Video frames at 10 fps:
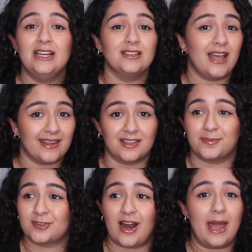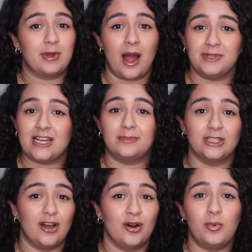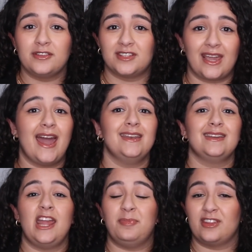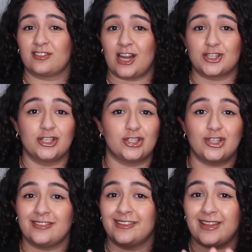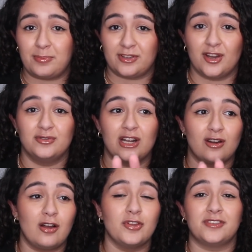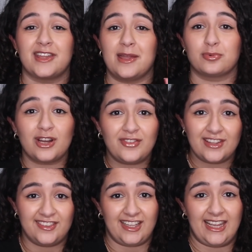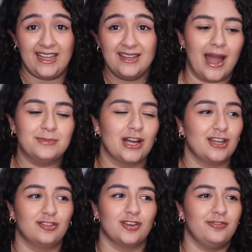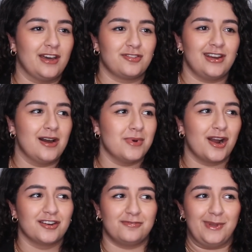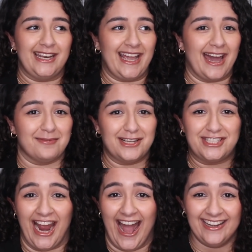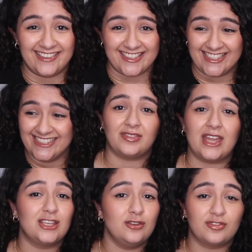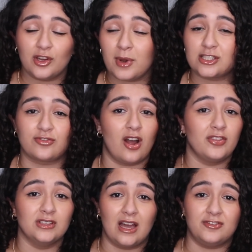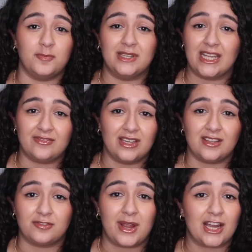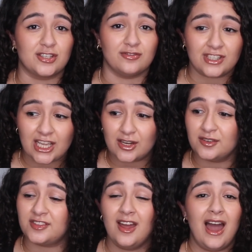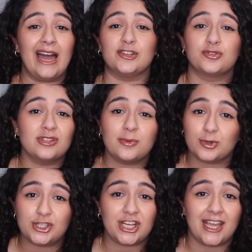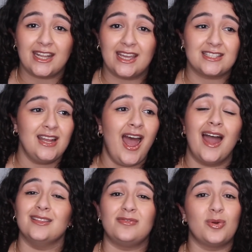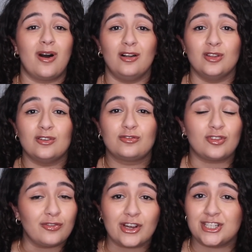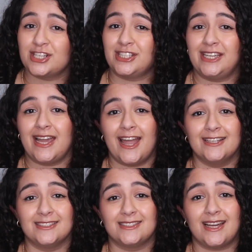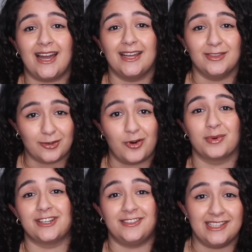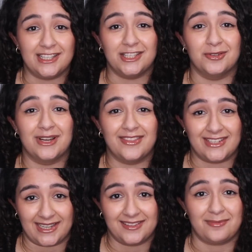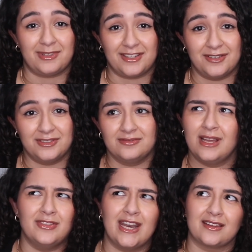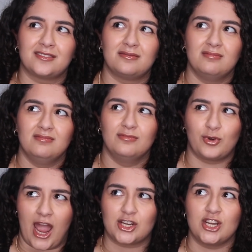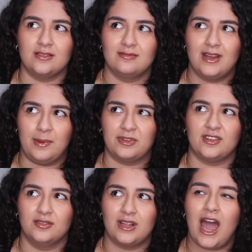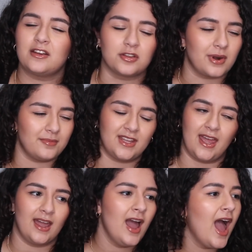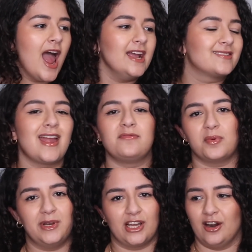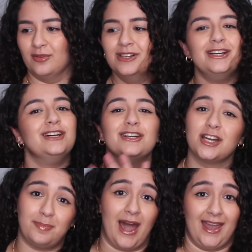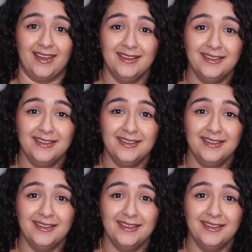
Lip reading: like, subscribe, comment down below. Once again, keep the discussion to just this episode and all those that came previously. I'm talking so fast right now. My heart is beating out of my chest. Thank you so much for all the love you've been giving these reaction videos. I truly appreciate it. I love you all so very dearly, and I look forward to seeing you in the next episode. In the next reaction episode. I don't know what I'm saying. It's time for me to go. Goodbye.